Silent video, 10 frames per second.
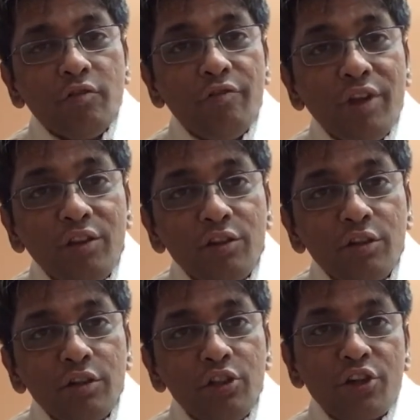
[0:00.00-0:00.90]
With
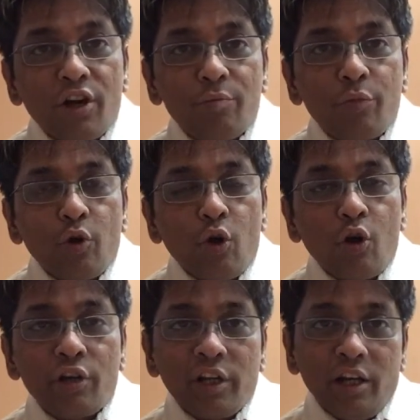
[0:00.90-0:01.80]
Trump
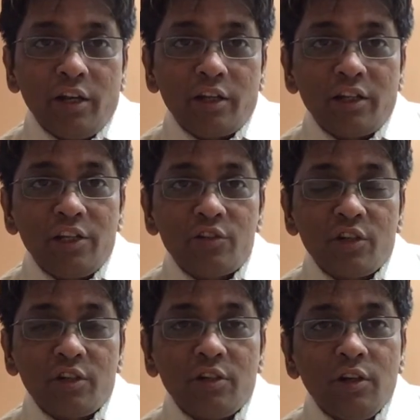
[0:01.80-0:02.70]
or Hillary
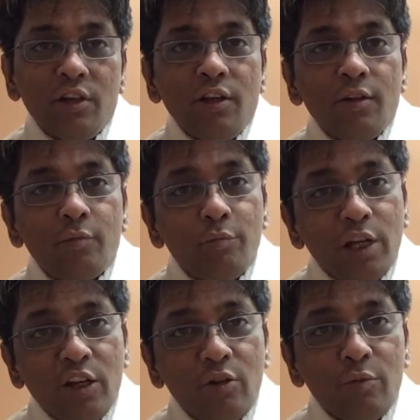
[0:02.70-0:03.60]
Clinton,
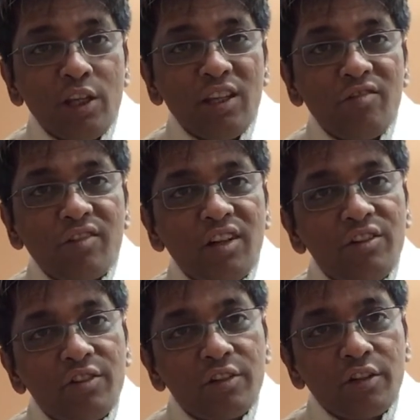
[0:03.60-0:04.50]
believe me, if
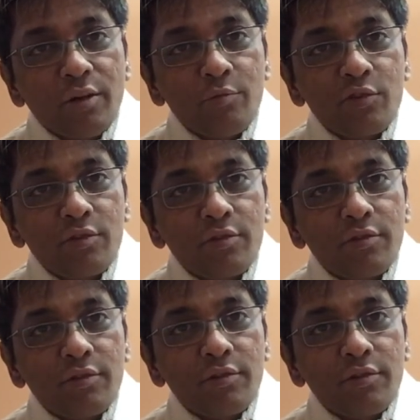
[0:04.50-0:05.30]
Clinton comes,